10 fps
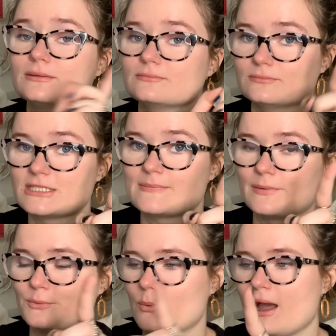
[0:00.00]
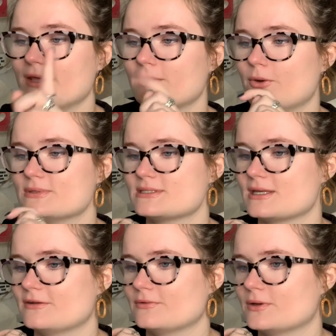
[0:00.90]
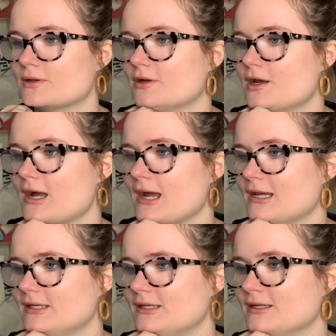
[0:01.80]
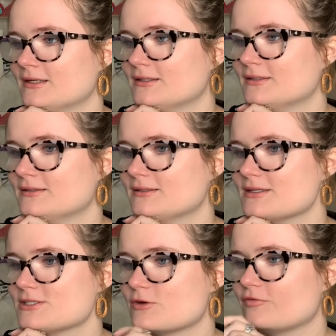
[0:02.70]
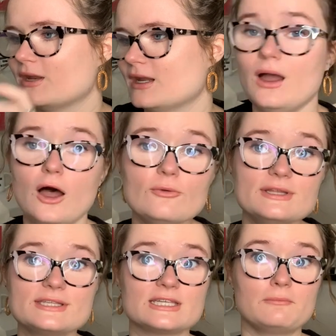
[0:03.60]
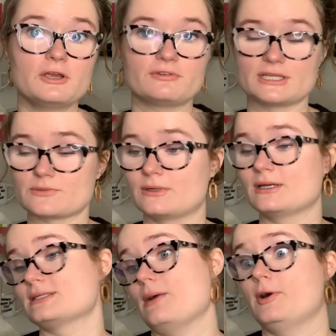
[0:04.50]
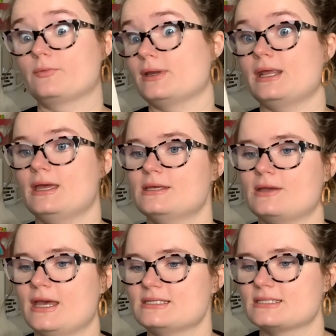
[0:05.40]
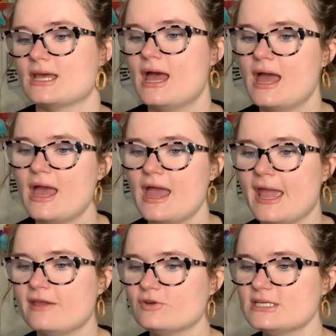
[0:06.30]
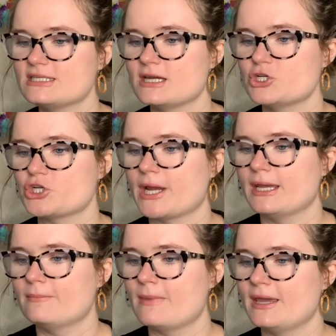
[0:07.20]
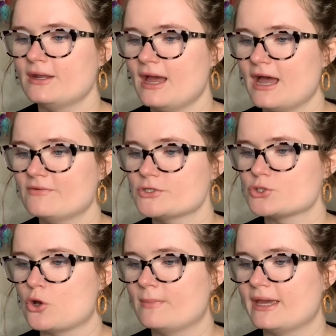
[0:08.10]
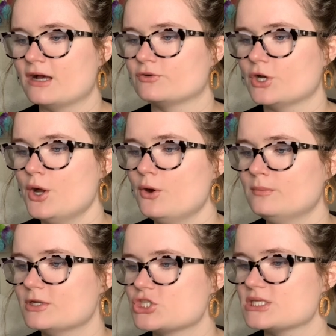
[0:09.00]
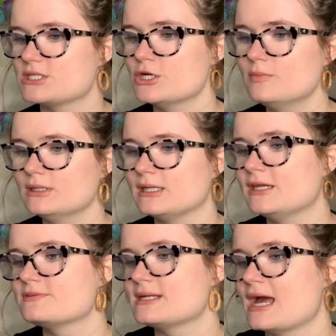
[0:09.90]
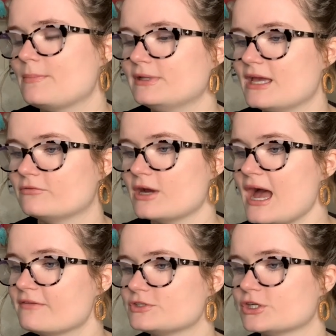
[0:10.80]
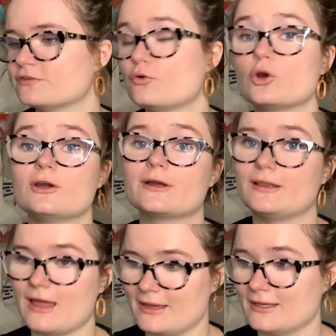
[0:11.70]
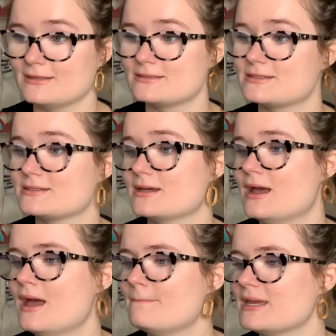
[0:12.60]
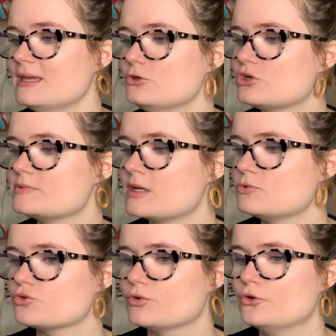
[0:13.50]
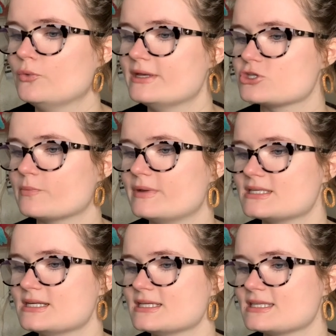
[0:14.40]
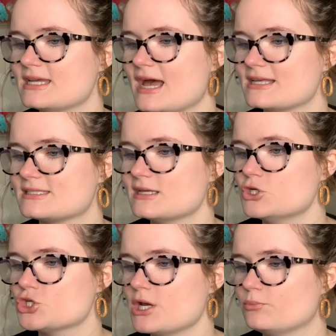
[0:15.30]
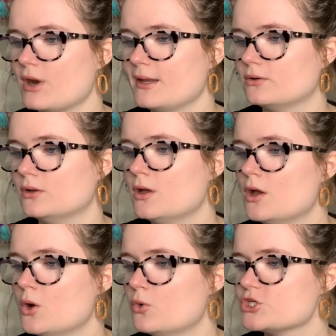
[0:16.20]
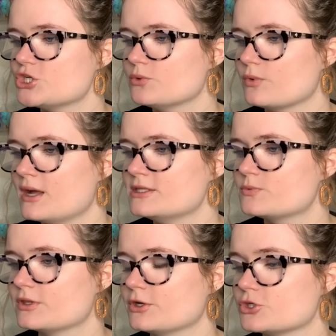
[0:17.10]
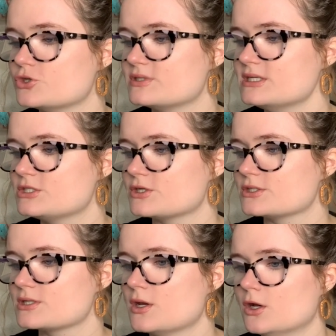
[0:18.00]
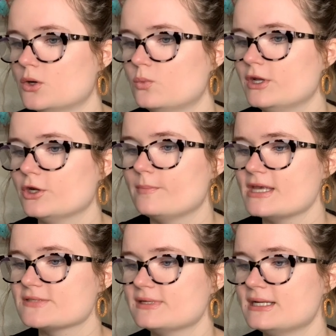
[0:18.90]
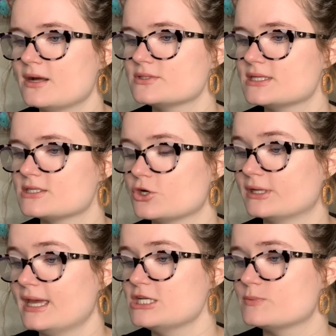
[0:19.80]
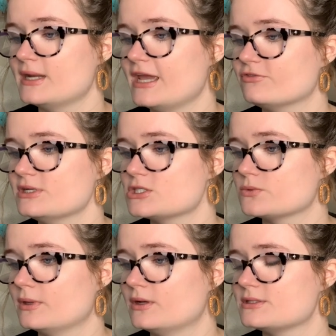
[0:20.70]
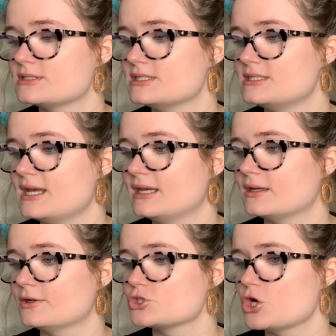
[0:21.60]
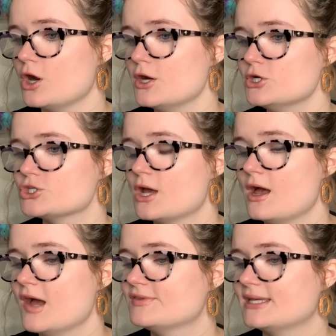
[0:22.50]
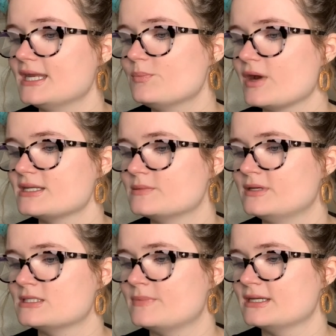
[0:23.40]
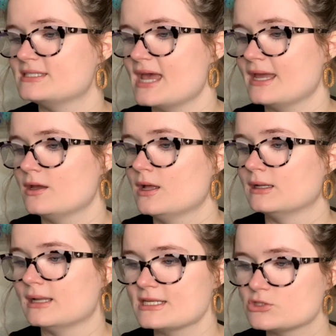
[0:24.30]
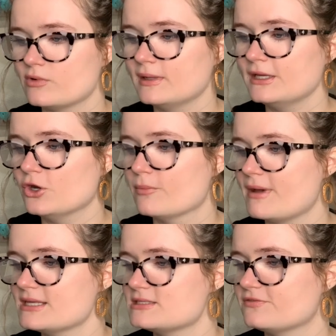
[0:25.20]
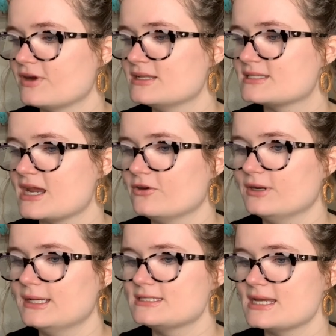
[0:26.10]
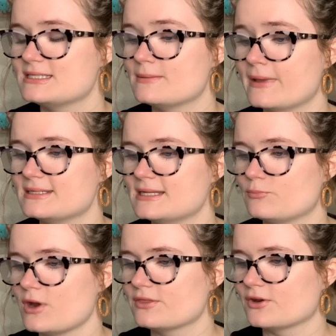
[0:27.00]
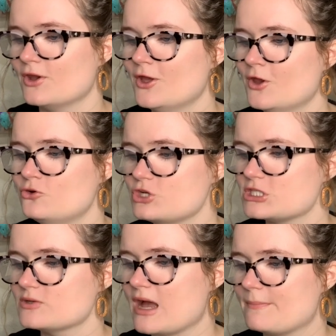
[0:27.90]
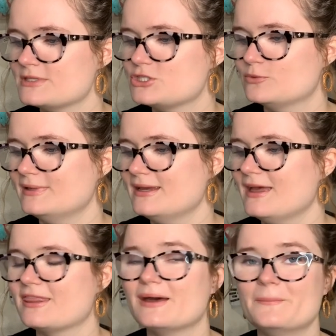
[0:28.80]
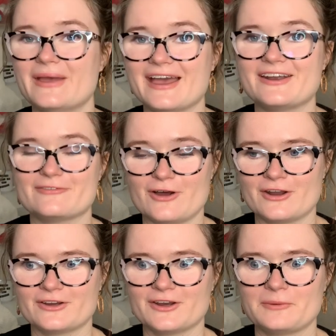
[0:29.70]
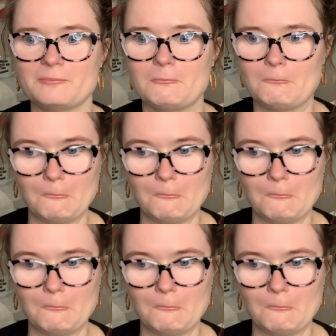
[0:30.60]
It's spelled with a Y though, instead of a I E. That's so funny. I'll read the summary for this one because I want to read it. Okay, it says, Avery's Sunshine might not have a soulmate of her own, but she still believes in happily ever after for her clients. Making dreams come true is her business at Sunshine Bridal, which she runs with her two sisters. When her best friend announces her engagement, Avery is thrilled to take charge of the giddy bride-to-be's big day. Less thrilling, her best friend's arrogant and demanding brother, who just so happens to be the man of honor.